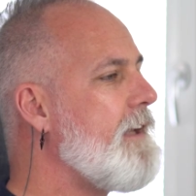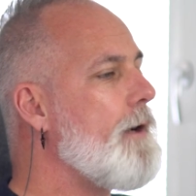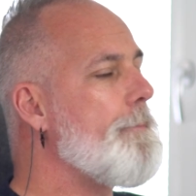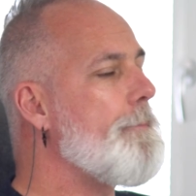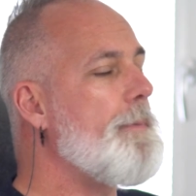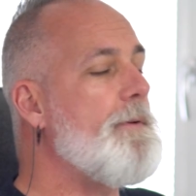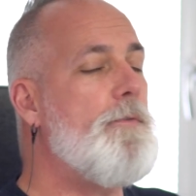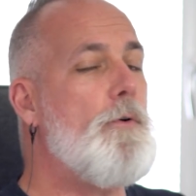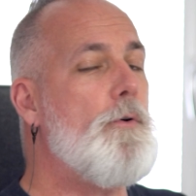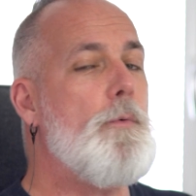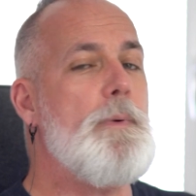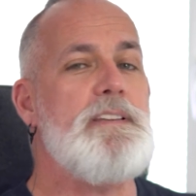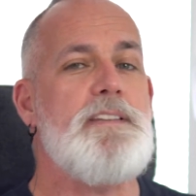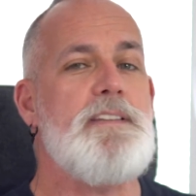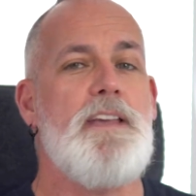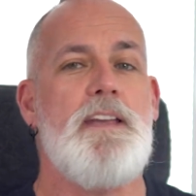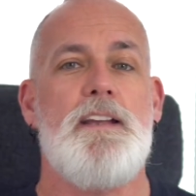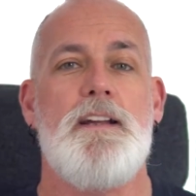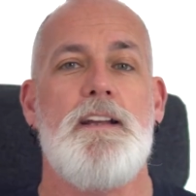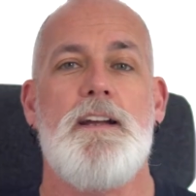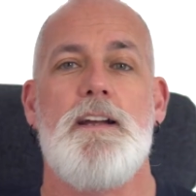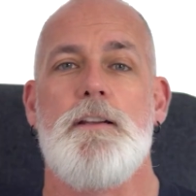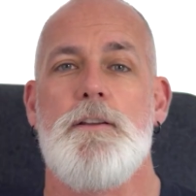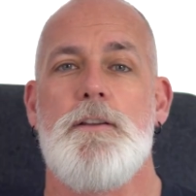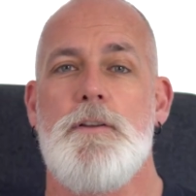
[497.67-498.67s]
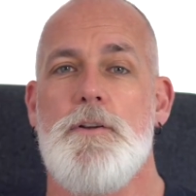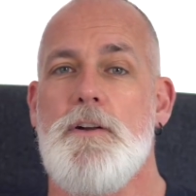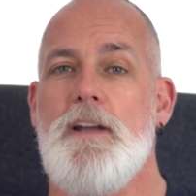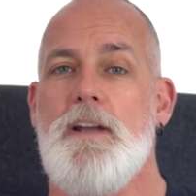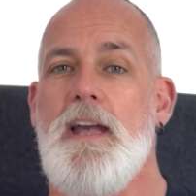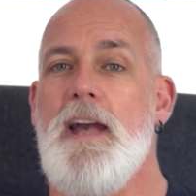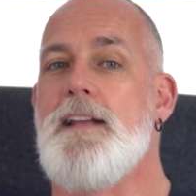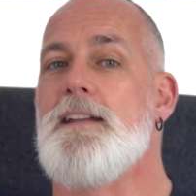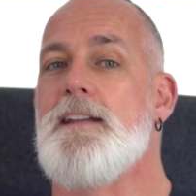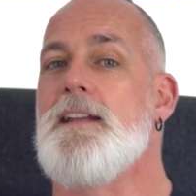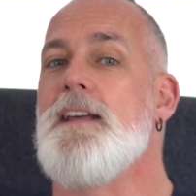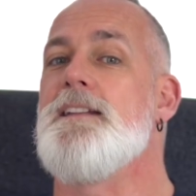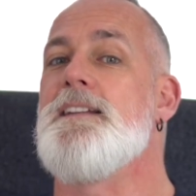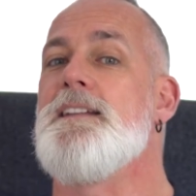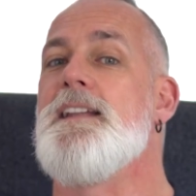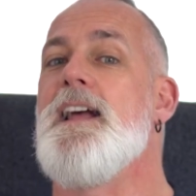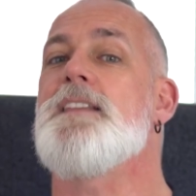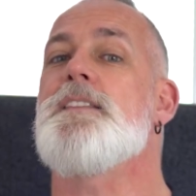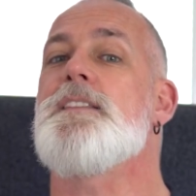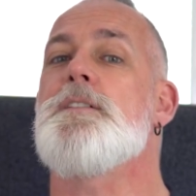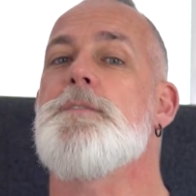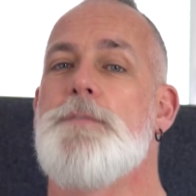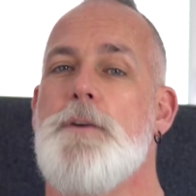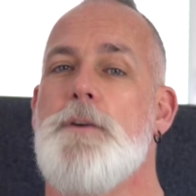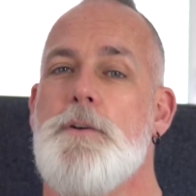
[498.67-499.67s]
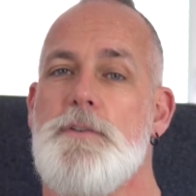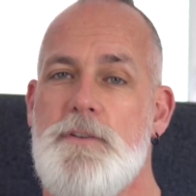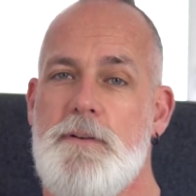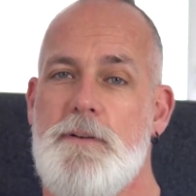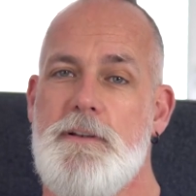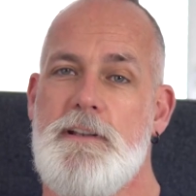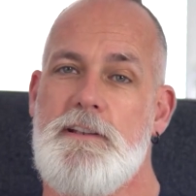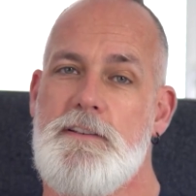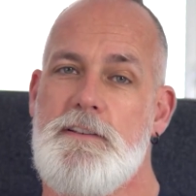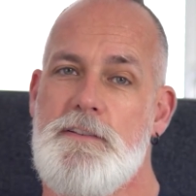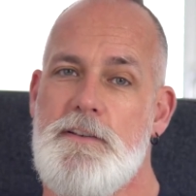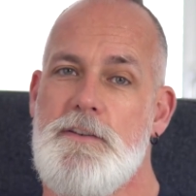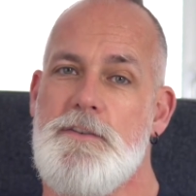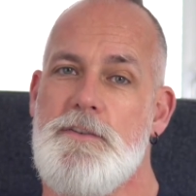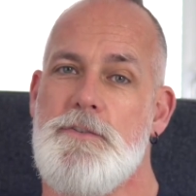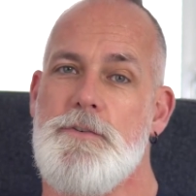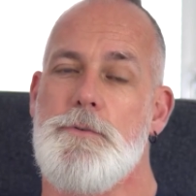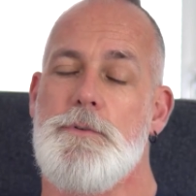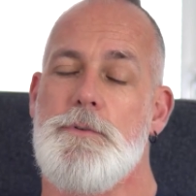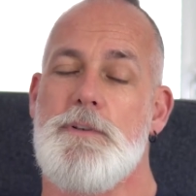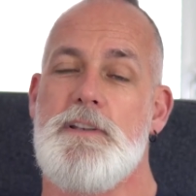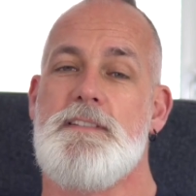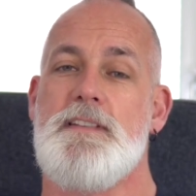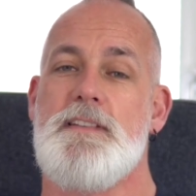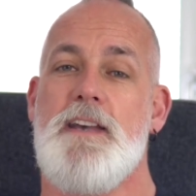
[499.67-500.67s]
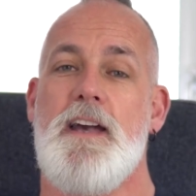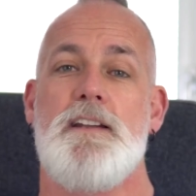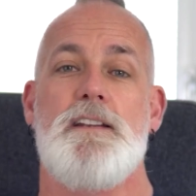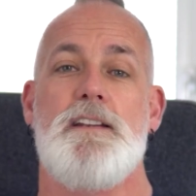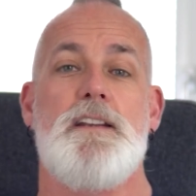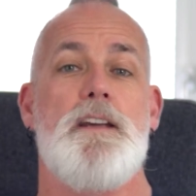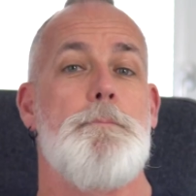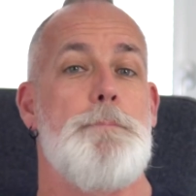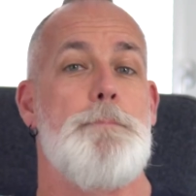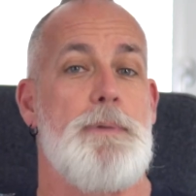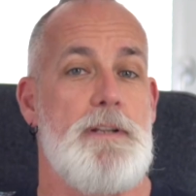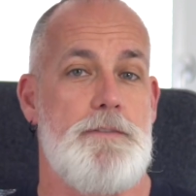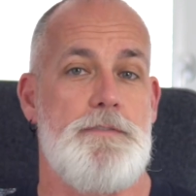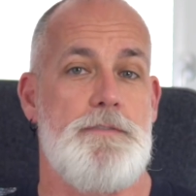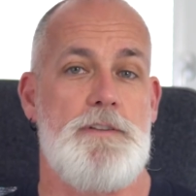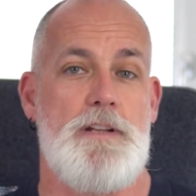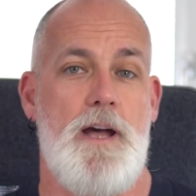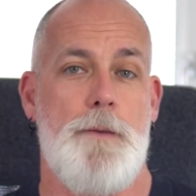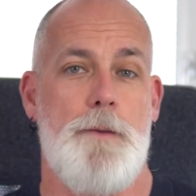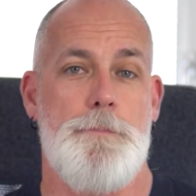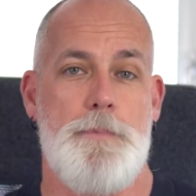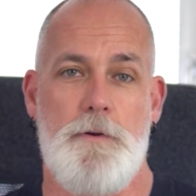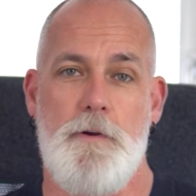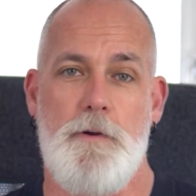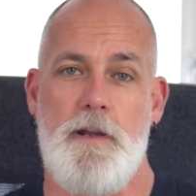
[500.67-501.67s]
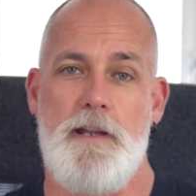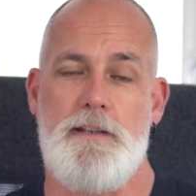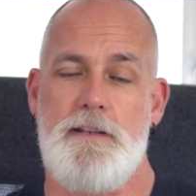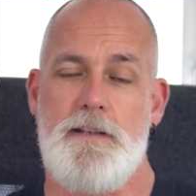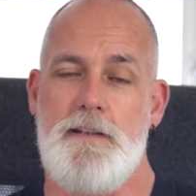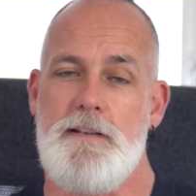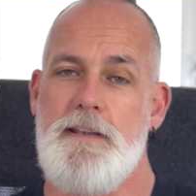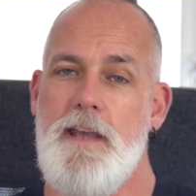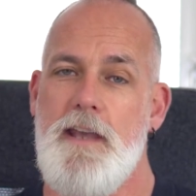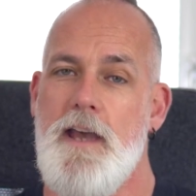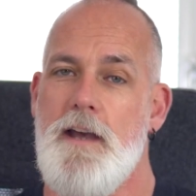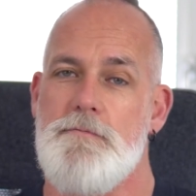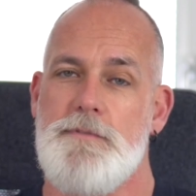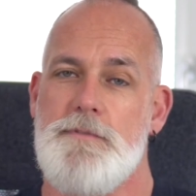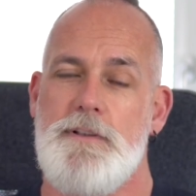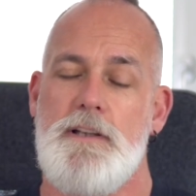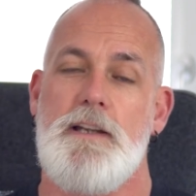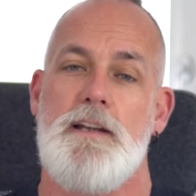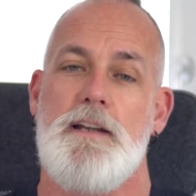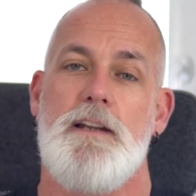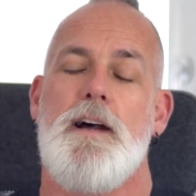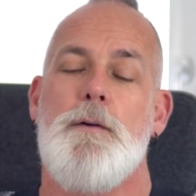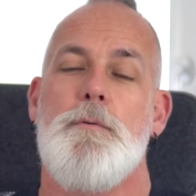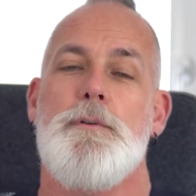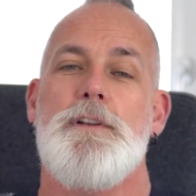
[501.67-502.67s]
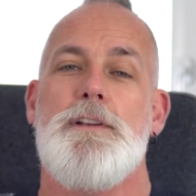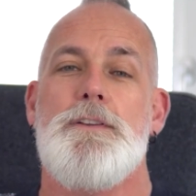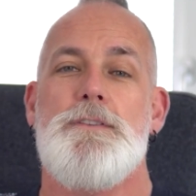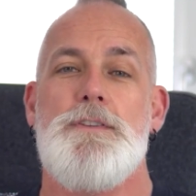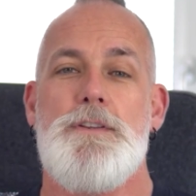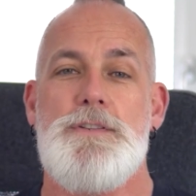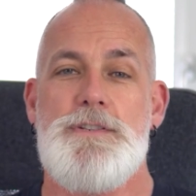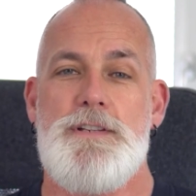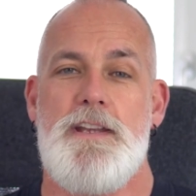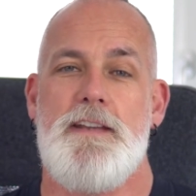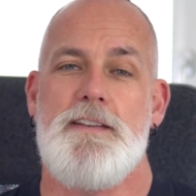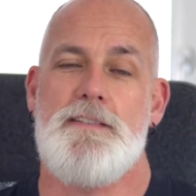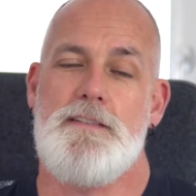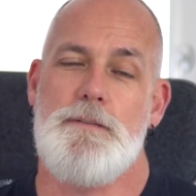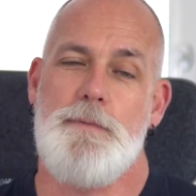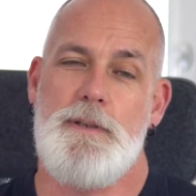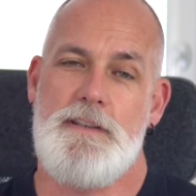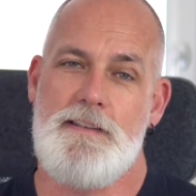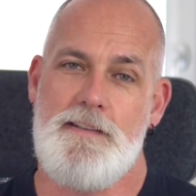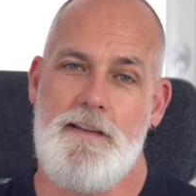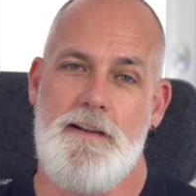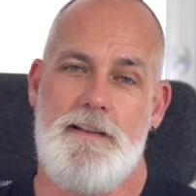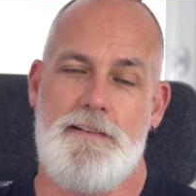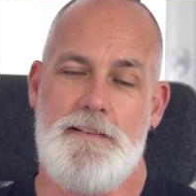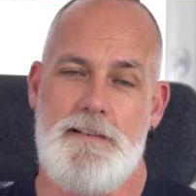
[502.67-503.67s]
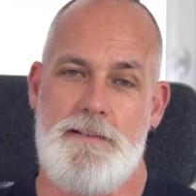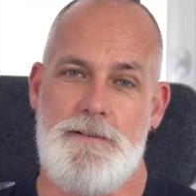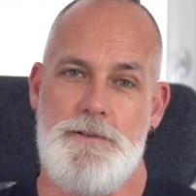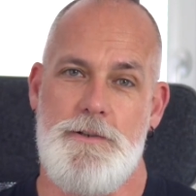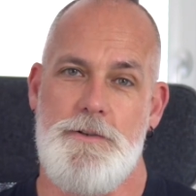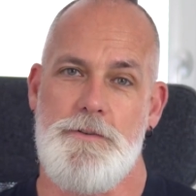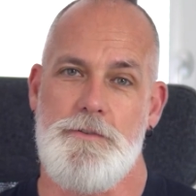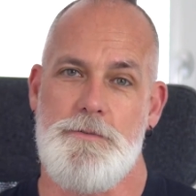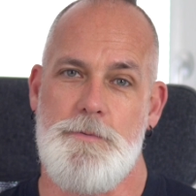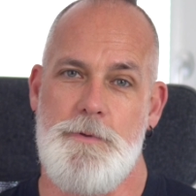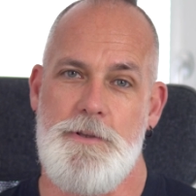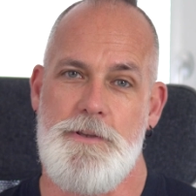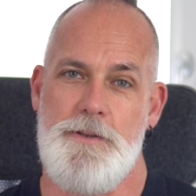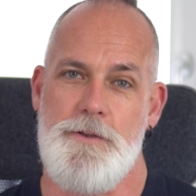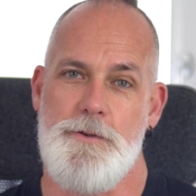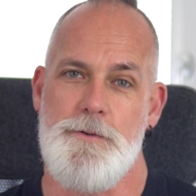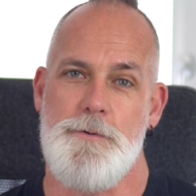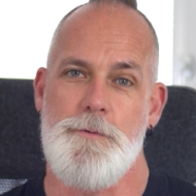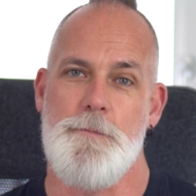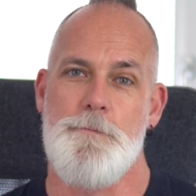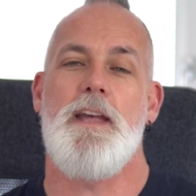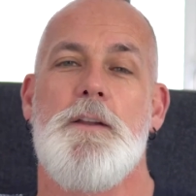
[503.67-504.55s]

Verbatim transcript: Now, before we take a look at another photo editing tool that's had a bit of an upgrade in Canva, I wanted to share some exciting news with you.